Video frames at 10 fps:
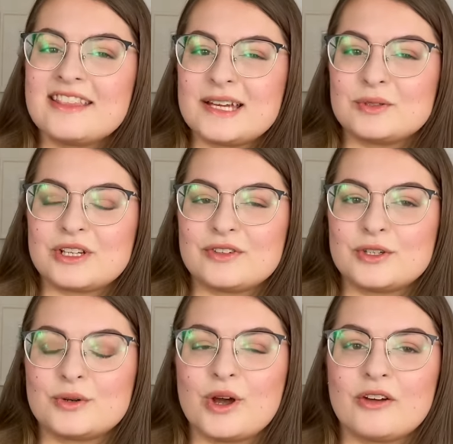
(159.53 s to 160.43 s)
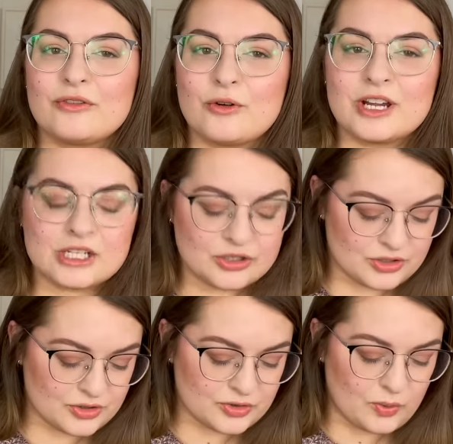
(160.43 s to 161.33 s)
That will give you a four inch
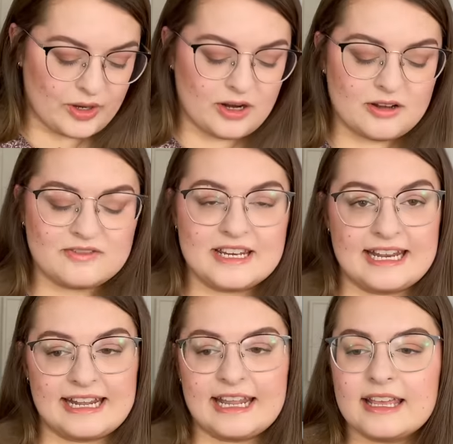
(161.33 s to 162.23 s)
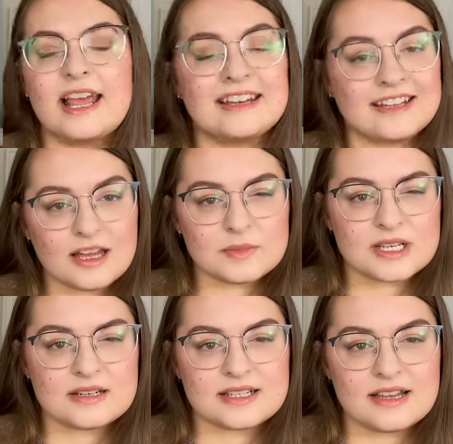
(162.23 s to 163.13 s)
square of knitting and it comes
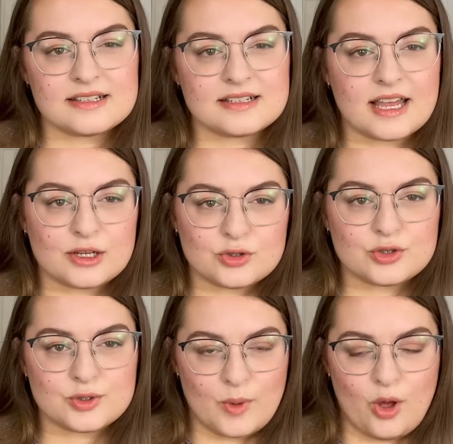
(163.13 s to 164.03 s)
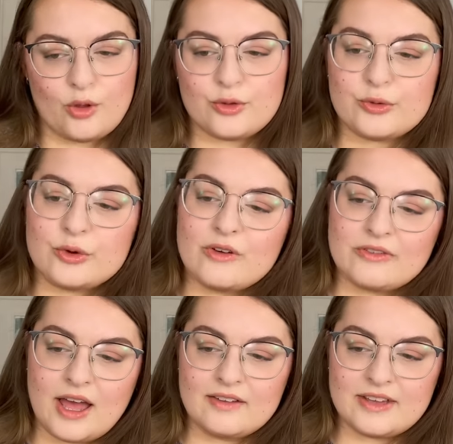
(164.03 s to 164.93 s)
in sizes extra small through
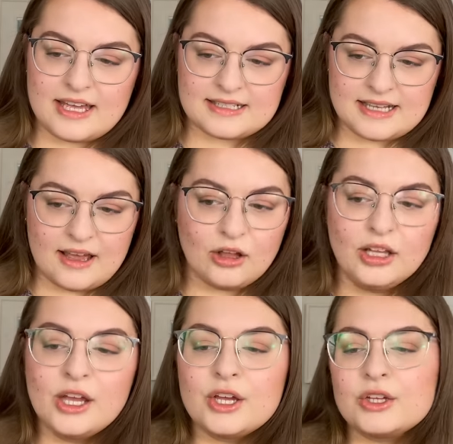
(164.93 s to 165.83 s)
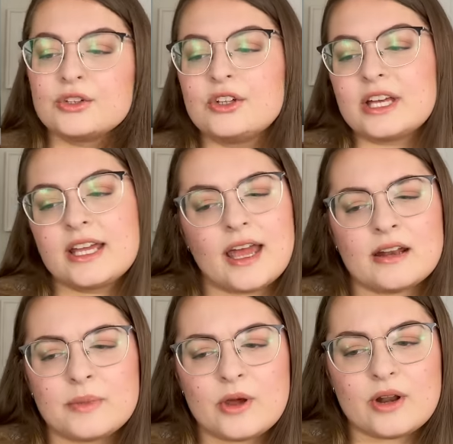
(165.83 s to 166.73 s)
5XL. You're looking at
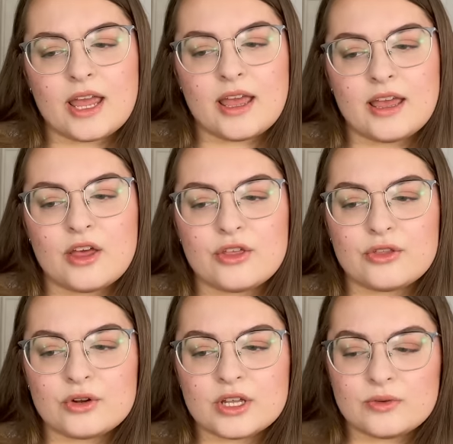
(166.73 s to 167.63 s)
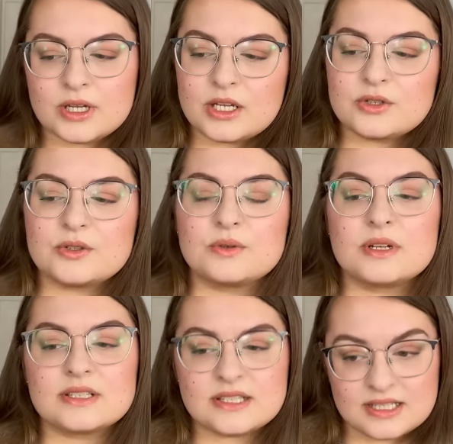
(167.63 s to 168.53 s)
about a 33 to
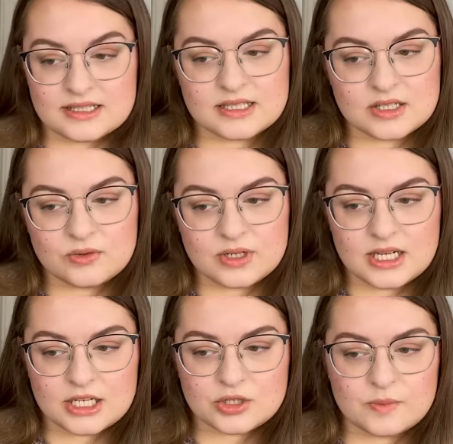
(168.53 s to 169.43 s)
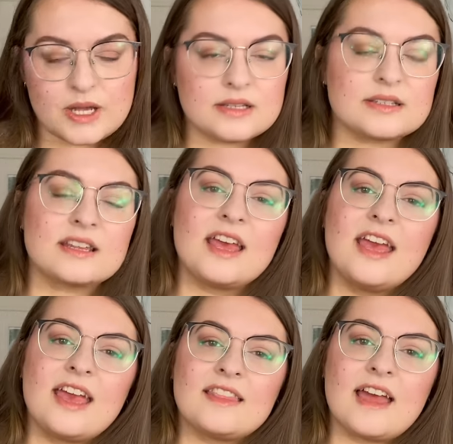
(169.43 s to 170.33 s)
63 inch bust
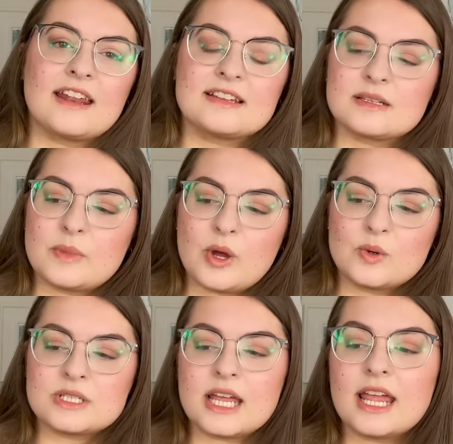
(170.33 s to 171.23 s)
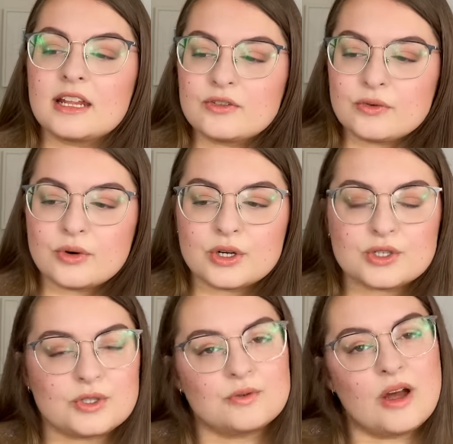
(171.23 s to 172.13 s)
and that is about 84
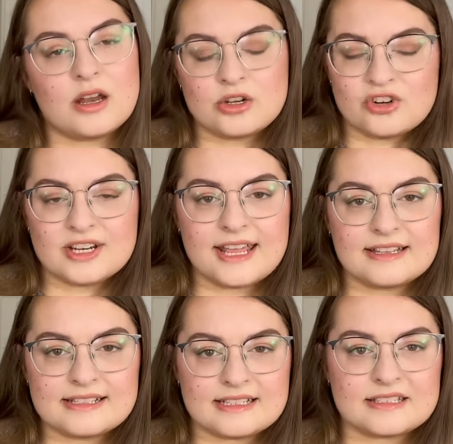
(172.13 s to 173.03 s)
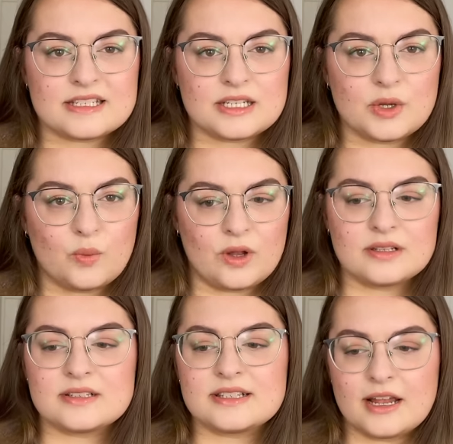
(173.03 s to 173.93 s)
to 161
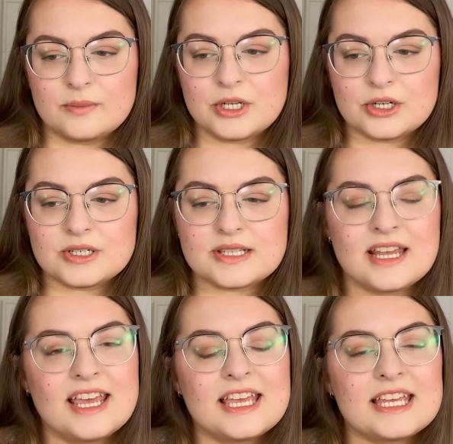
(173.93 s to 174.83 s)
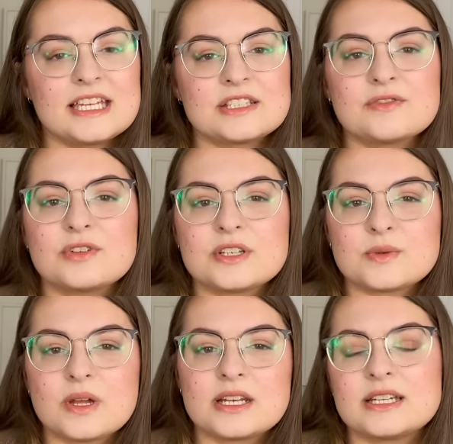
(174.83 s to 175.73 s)
centimeters. Ease for this
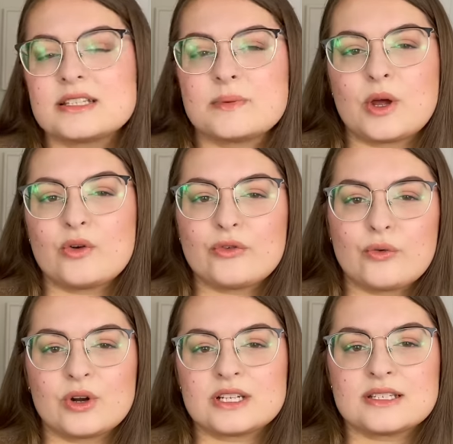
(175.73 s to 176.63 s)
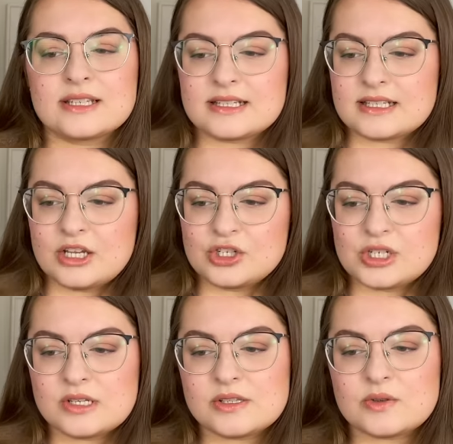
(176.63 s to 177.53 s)
one is about four to six
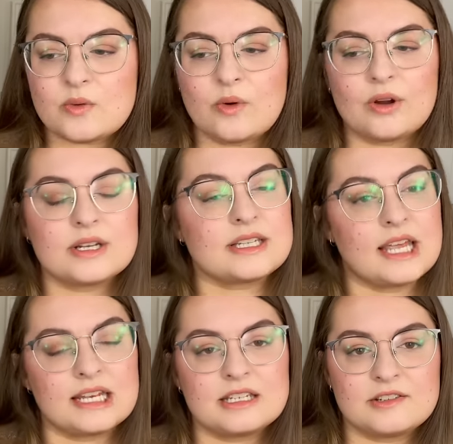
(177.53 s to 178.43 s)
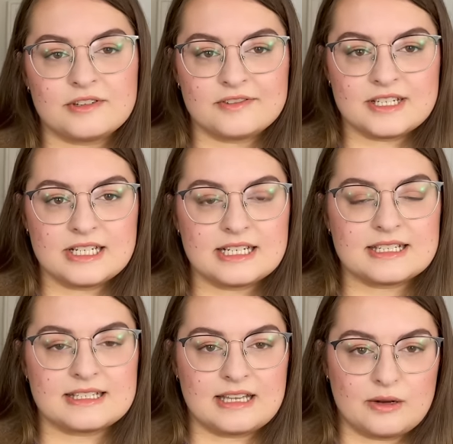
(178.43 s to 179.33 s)
inches or 10 to 15
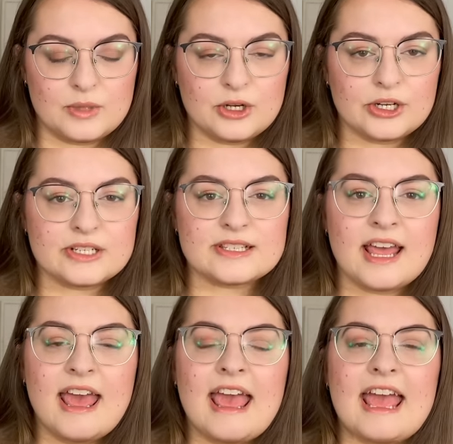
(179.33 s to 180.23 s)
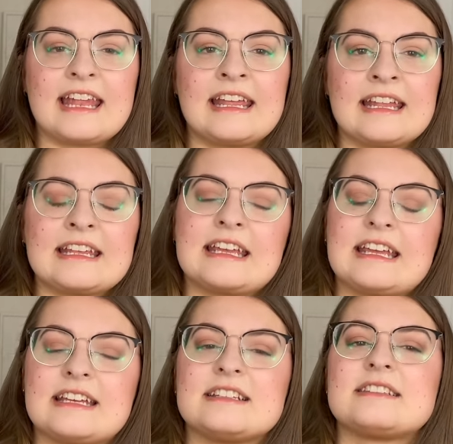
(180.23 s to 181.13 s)
centimeters and it
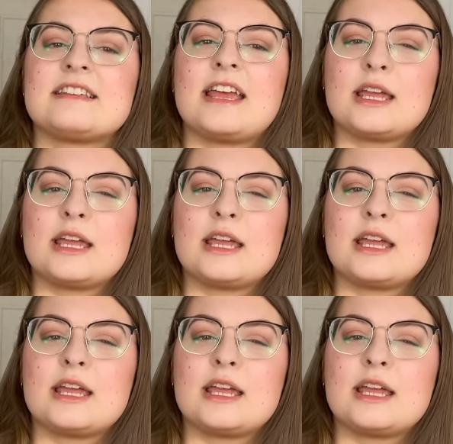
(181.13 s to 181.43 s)
is a